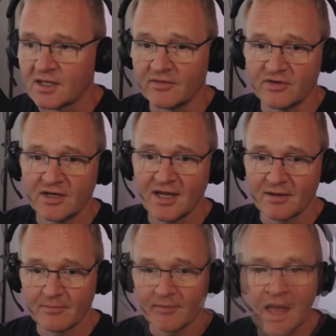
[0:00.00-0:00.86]
Give it a
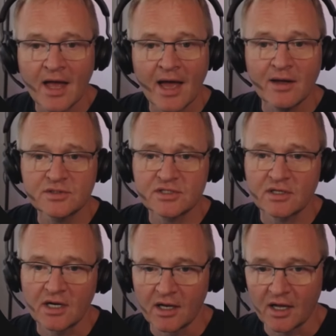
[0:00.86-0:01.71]
name, House
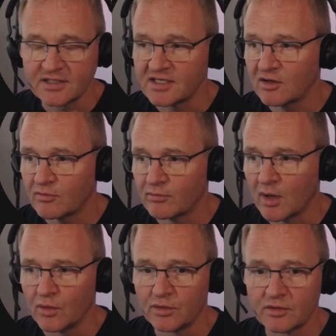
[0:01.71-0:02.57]
Lighting
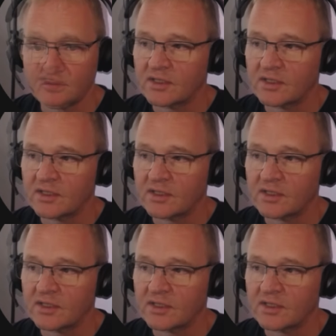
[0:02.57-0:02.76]
Mode.